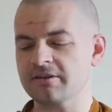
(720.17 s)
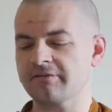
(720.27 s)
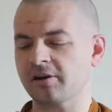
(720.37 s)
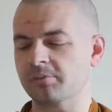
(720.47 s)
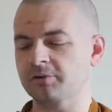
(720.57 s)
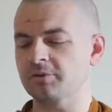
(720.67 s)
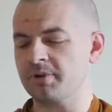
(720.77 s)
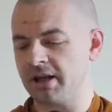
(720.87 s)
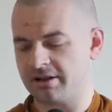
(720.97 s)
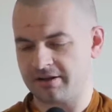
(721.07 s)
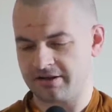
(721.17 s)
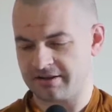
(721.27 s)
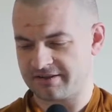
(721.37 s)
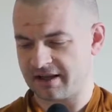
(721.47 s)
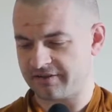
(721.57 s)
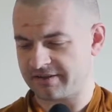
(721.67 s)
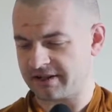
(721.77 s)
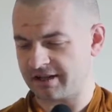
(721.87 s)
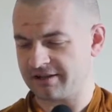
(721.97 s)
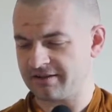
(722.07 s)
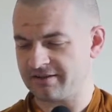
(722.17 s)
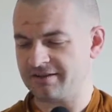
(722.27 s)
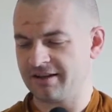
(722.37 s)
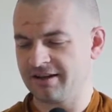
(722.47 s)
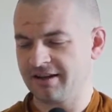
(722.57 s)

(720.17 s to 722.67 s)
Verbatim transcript: the venerable Upananda, the son of the Sakyans,